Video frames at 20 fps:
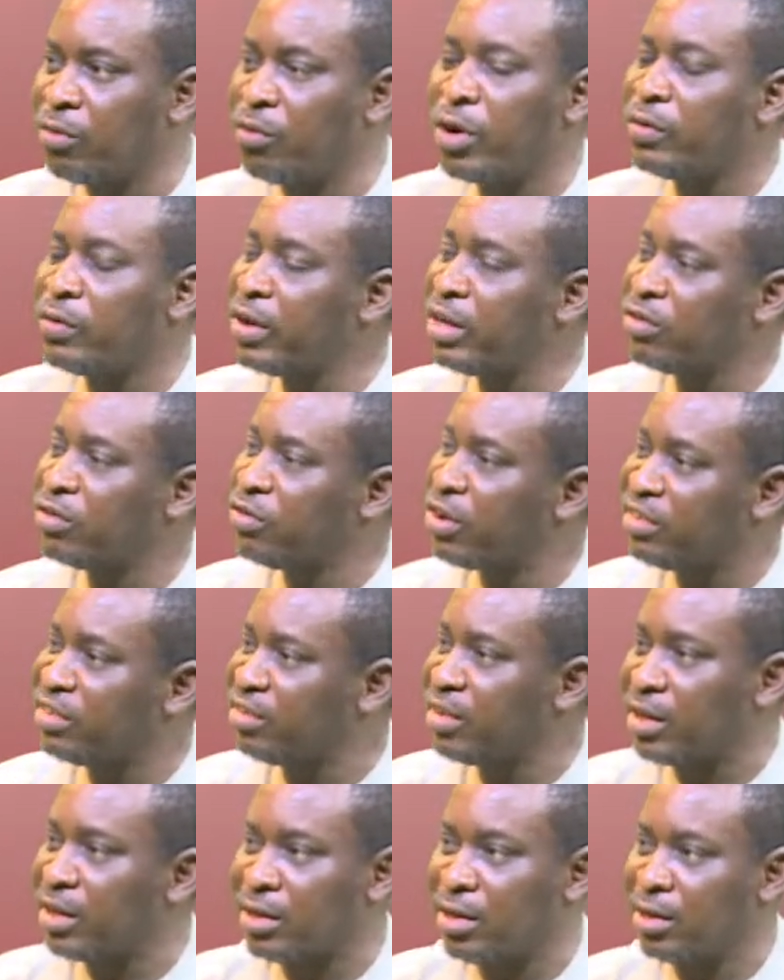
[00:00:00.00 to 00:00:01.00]
We were not
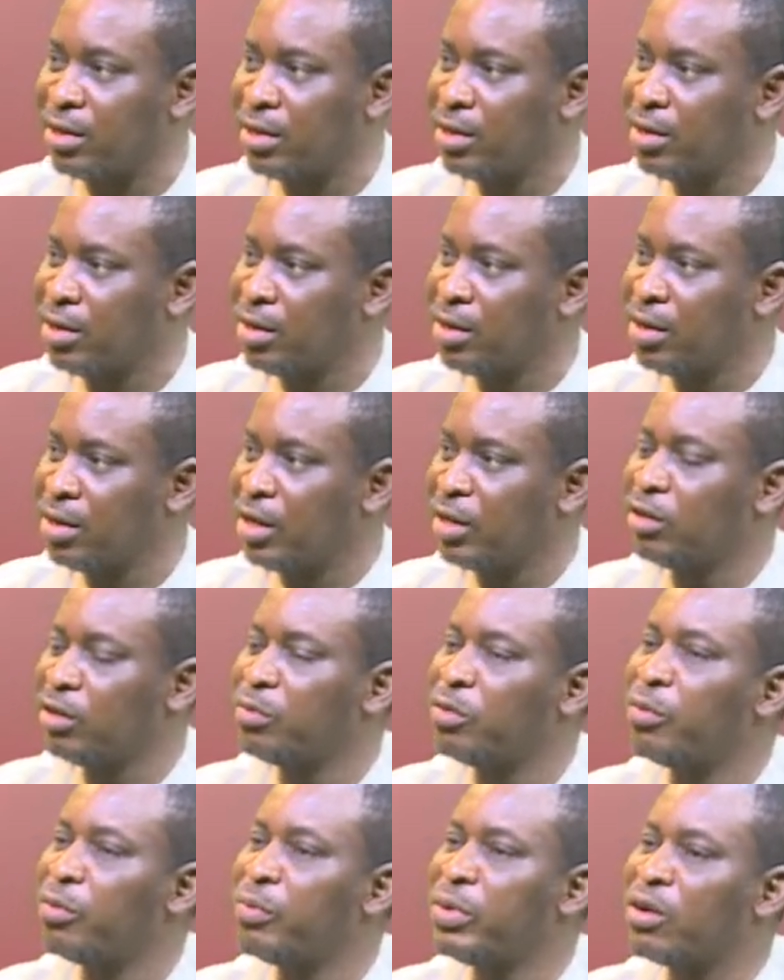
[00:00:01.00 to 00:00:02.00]
interested. You
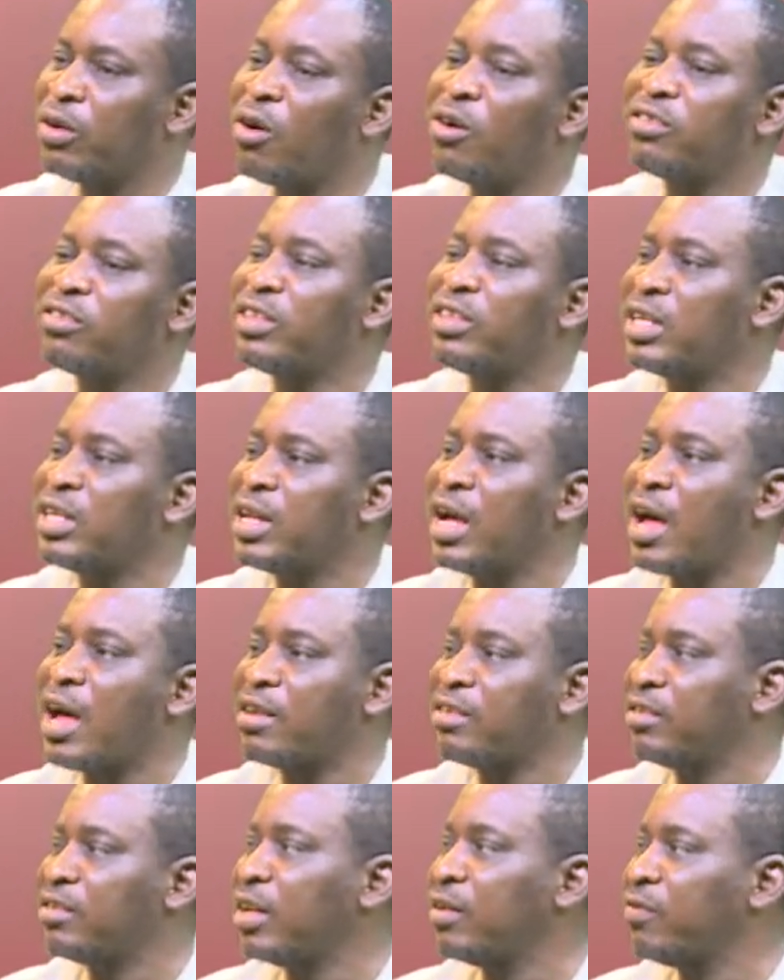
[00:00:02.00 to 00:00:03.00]
know, but because the leader
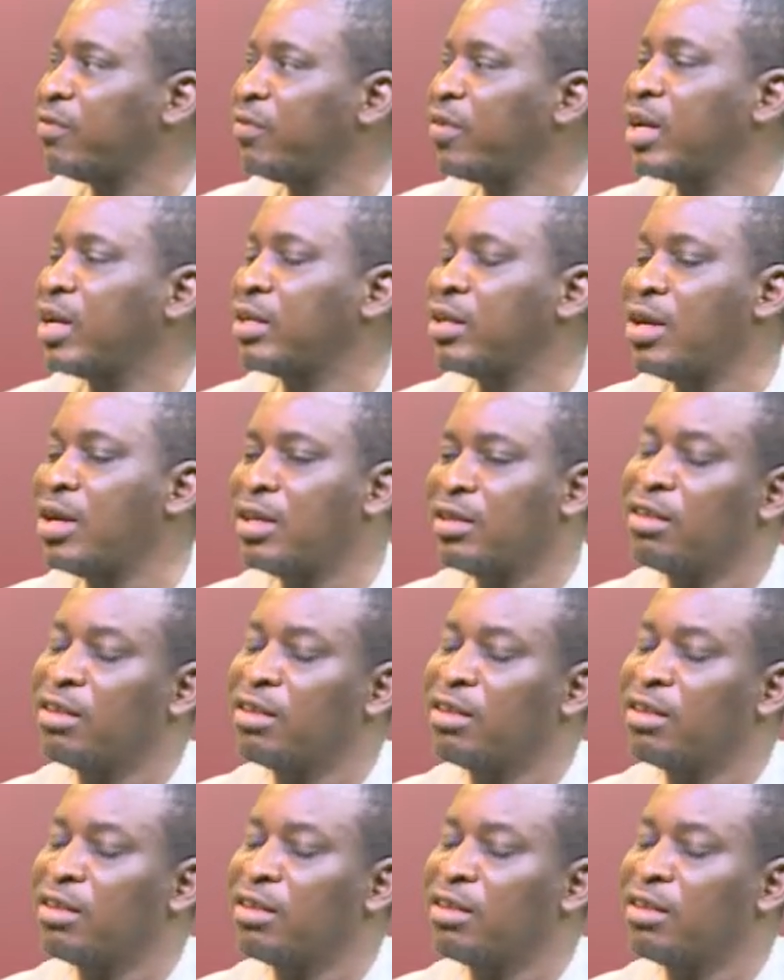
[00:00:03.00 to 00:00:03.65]
has said, fine,